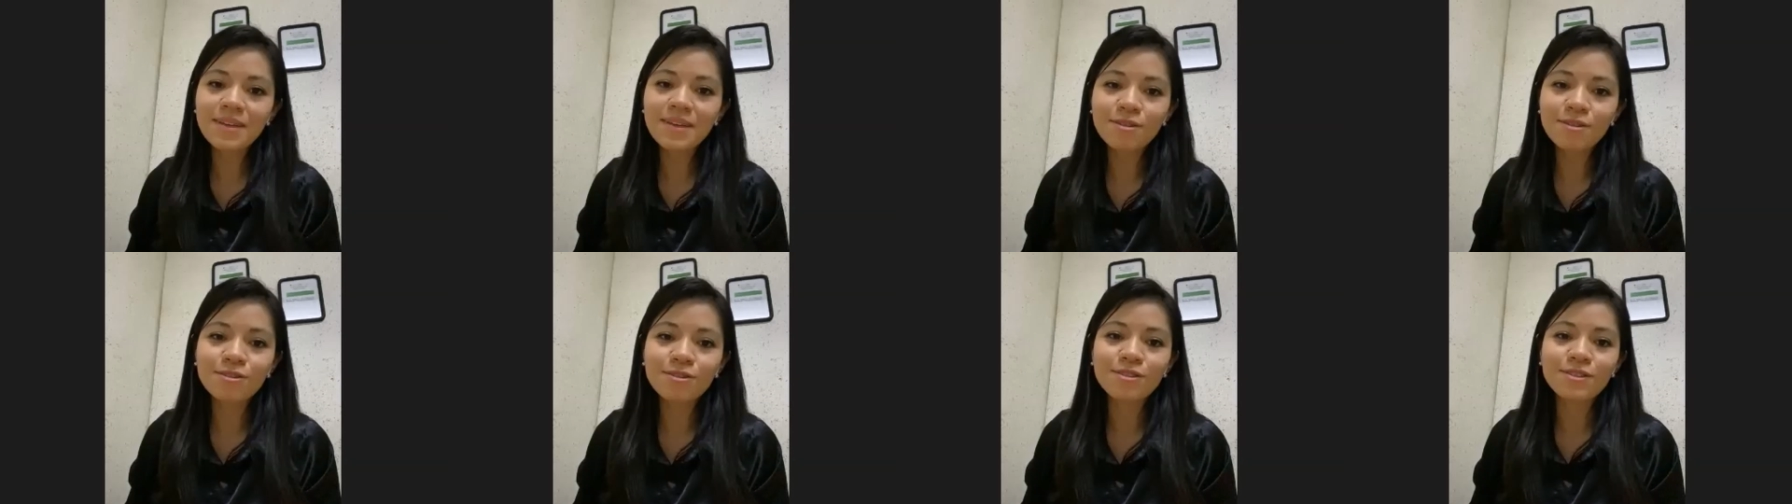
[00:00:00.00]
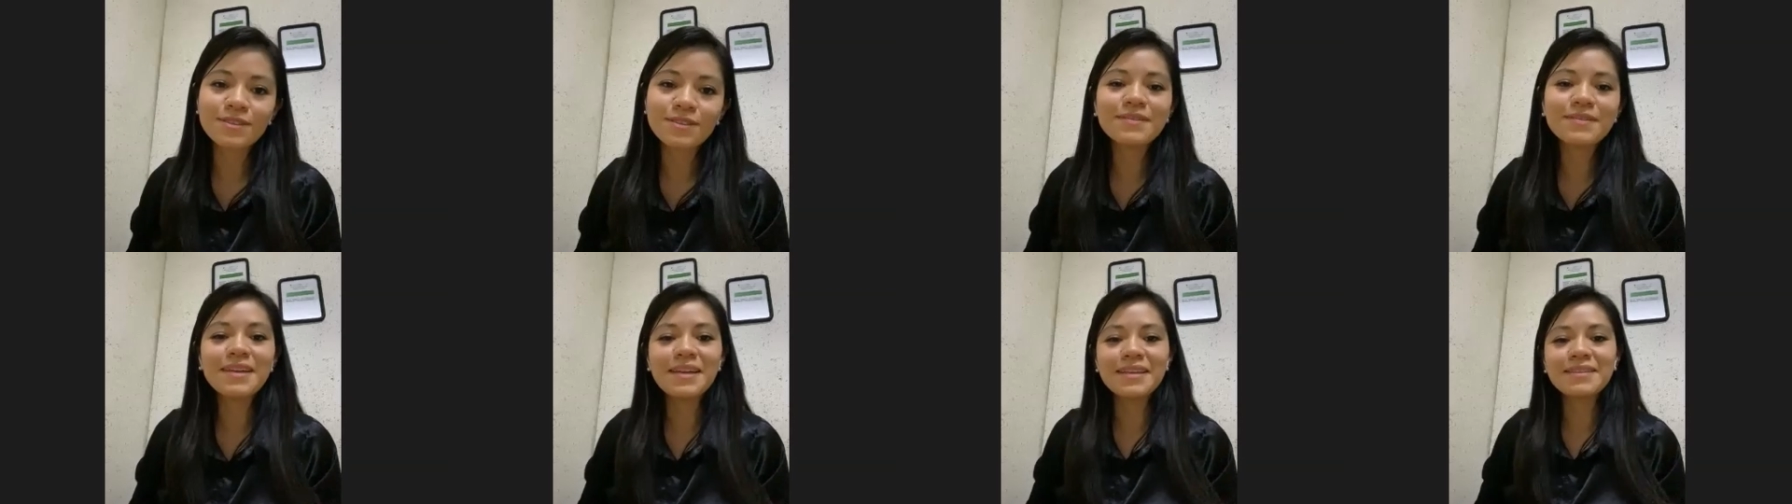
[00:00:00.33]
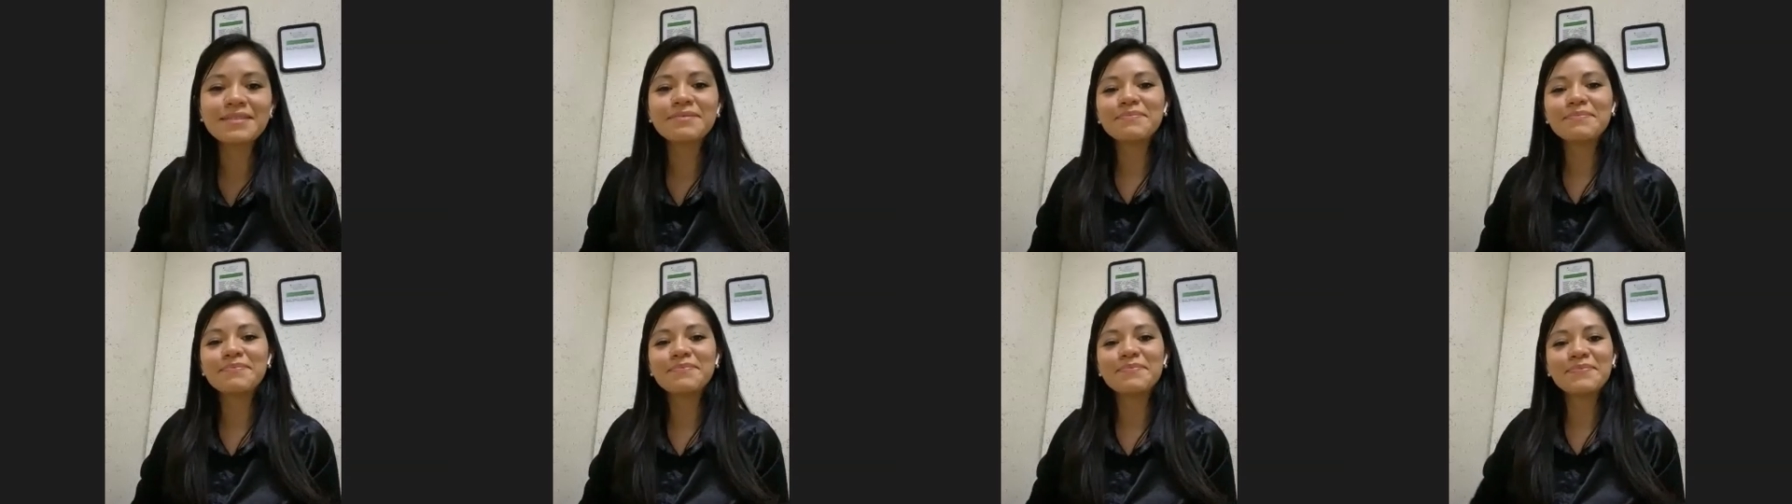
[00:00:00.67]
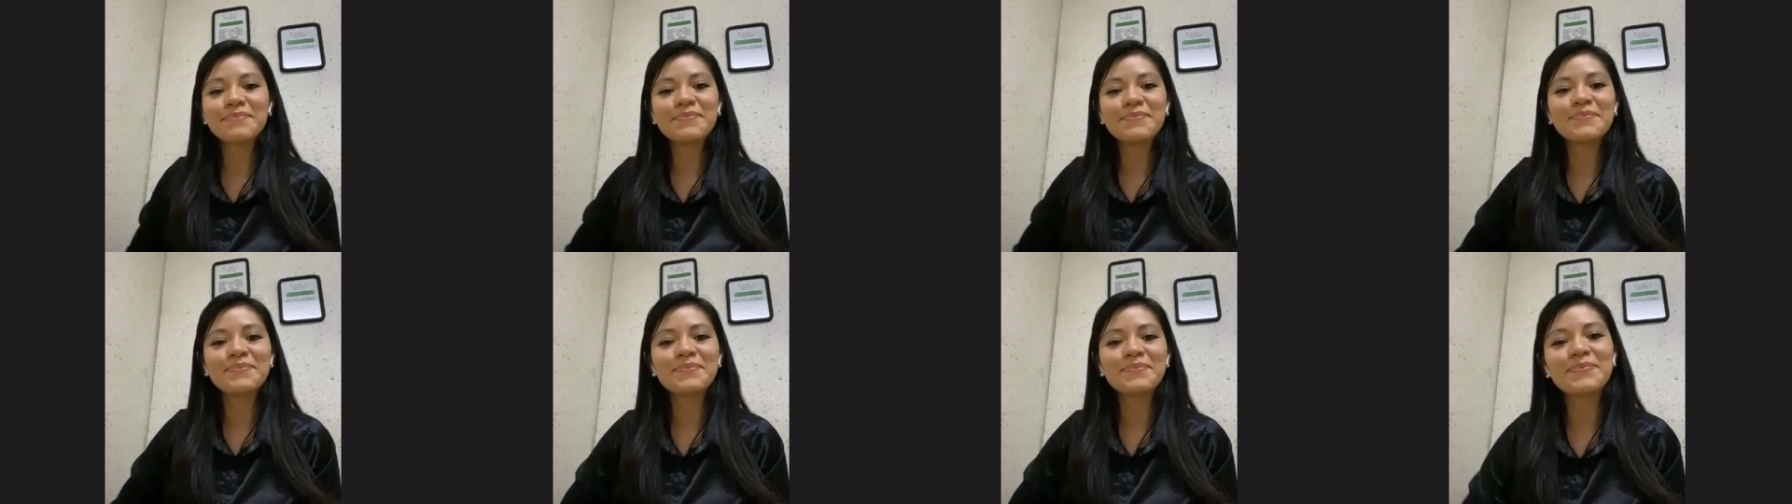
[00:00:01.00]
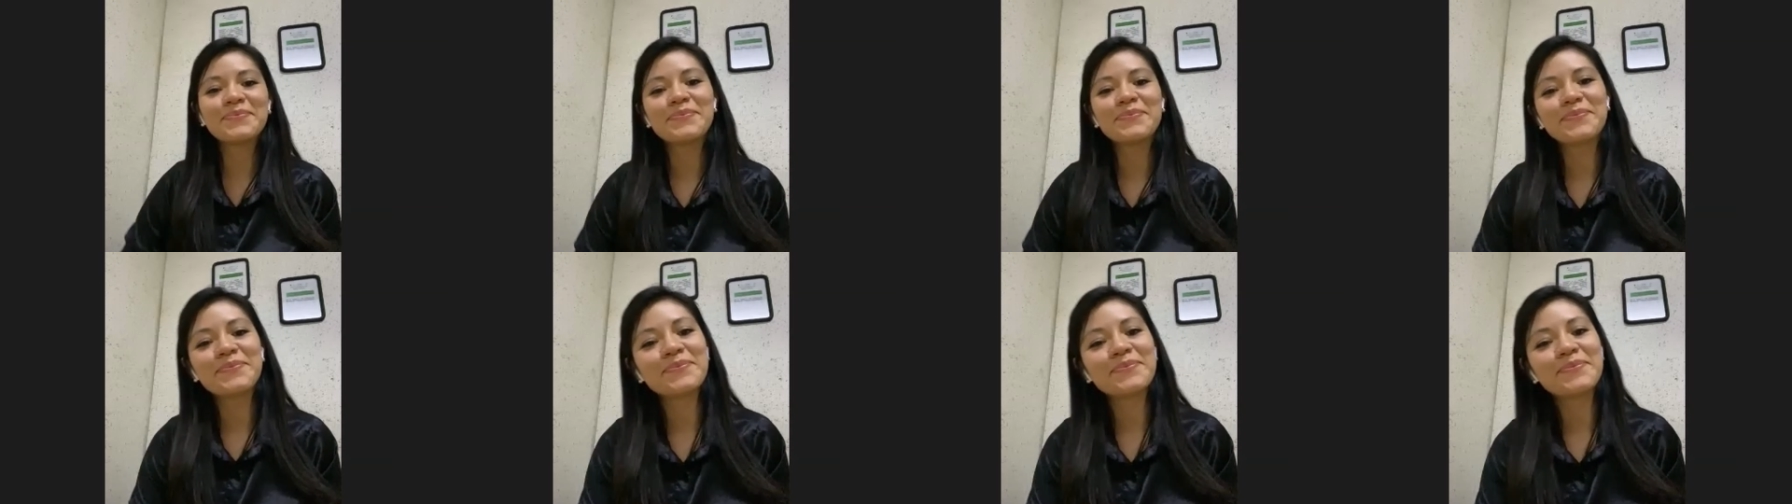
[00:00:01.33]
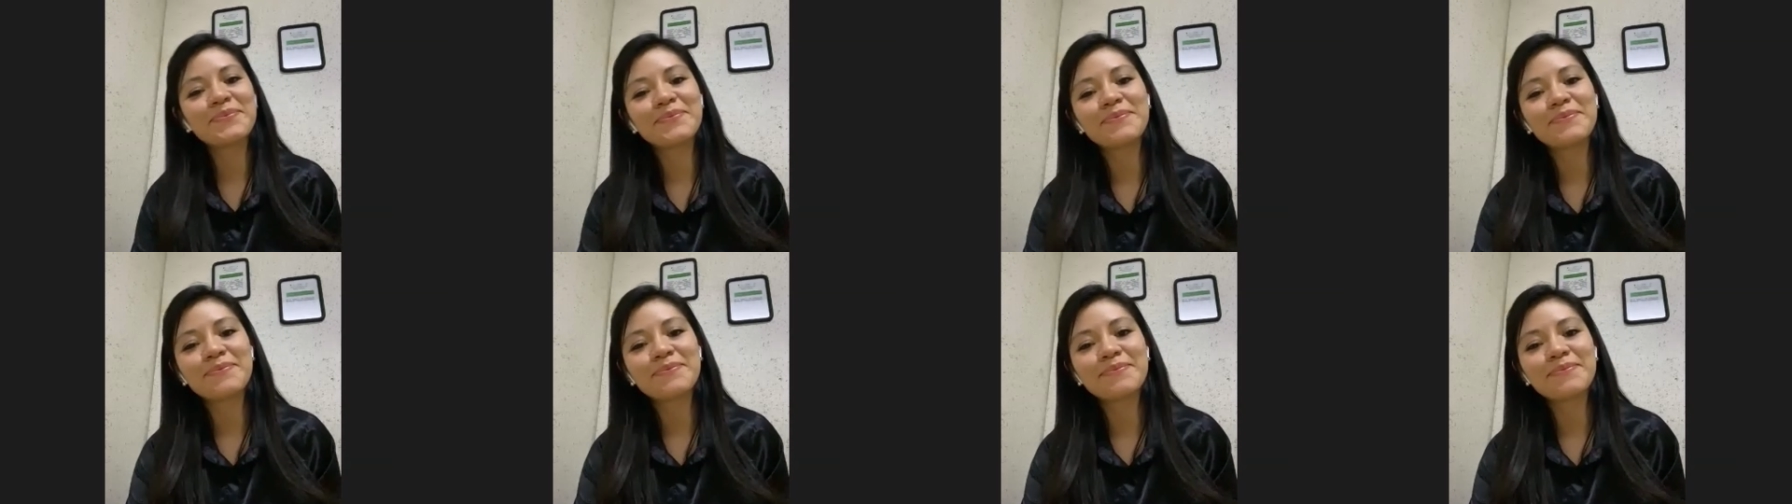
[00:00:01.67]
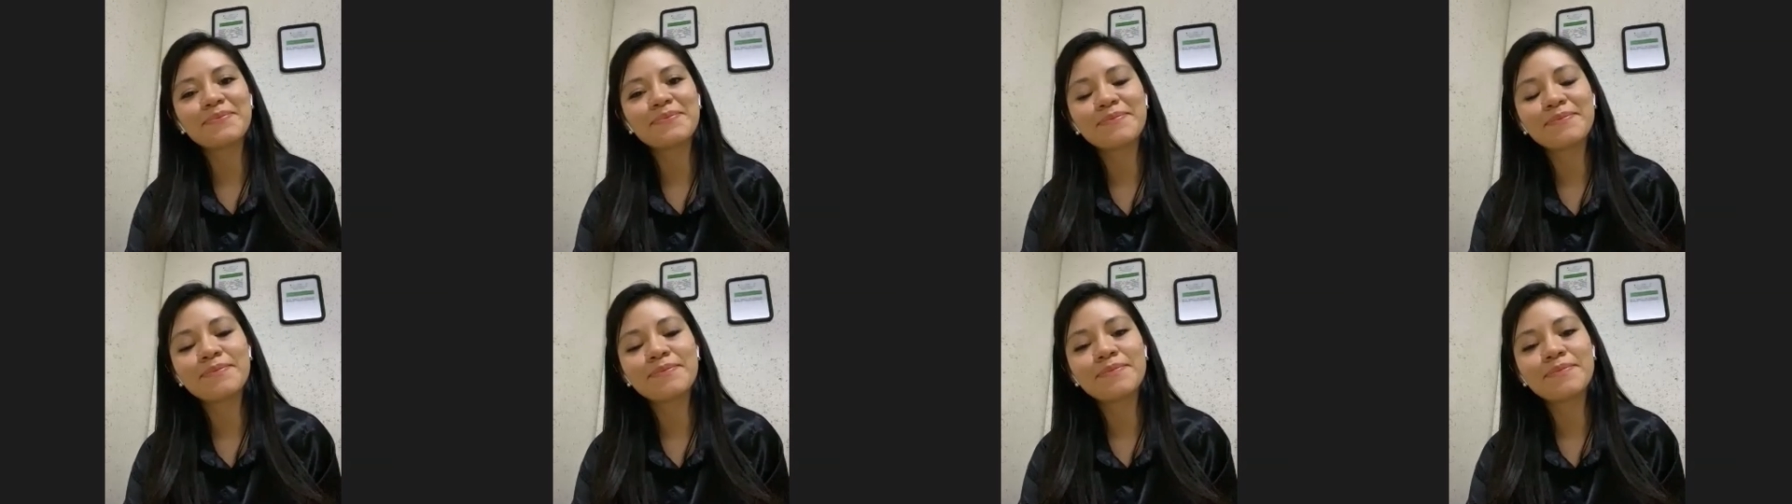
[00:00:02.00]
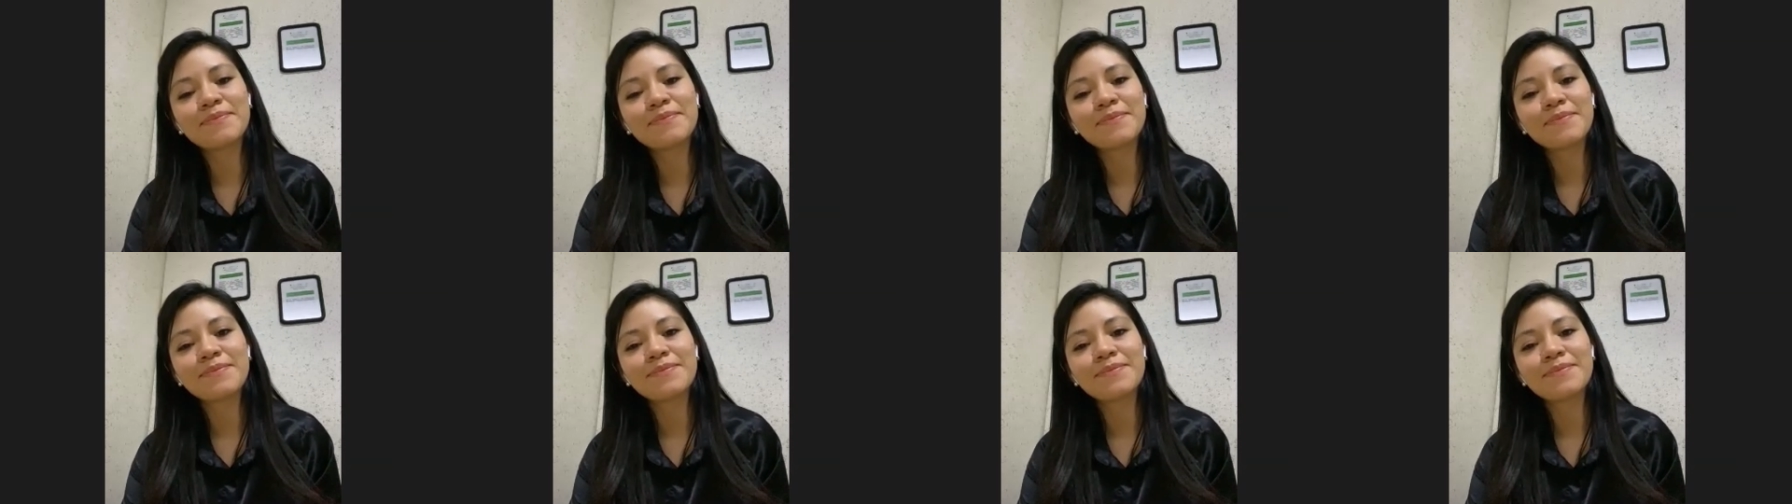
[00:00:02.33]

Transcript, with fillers: I consider, yes. Okay, excellent.